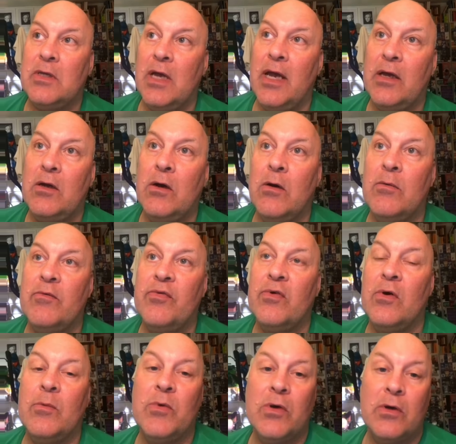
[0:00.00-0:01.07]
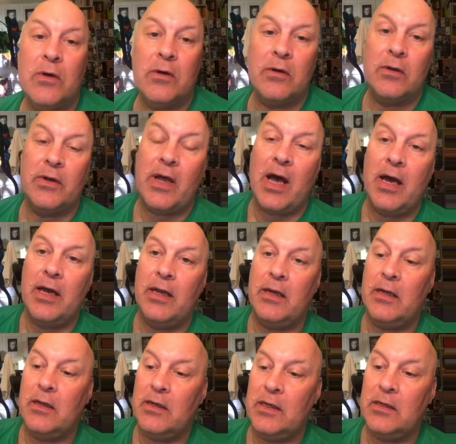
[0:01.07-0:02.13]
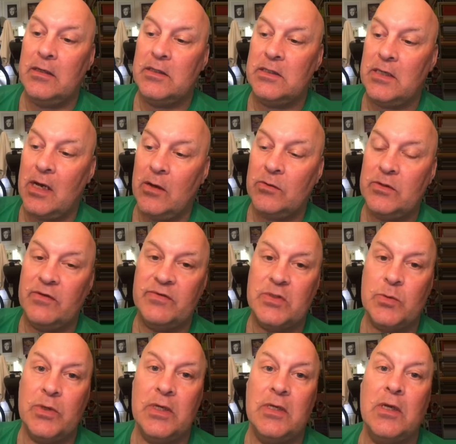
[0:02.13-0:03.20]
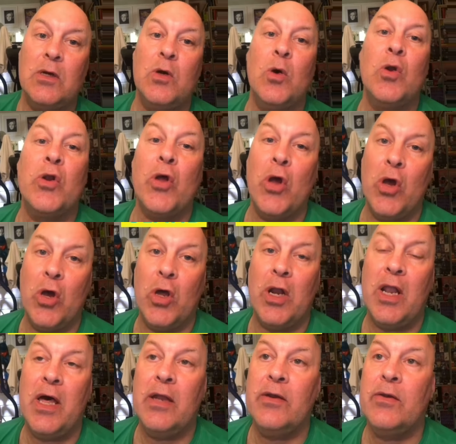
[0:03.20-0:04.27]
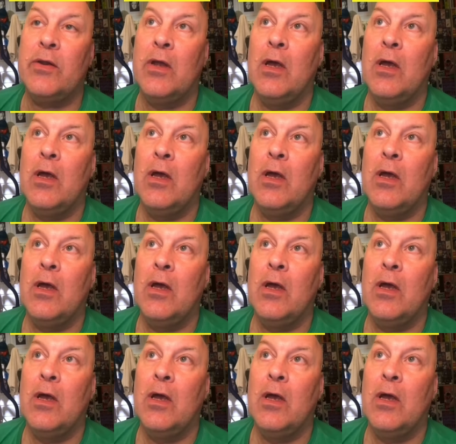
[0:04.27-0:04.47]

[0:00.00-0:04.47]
I come from an island in the south of Sweden called Öland,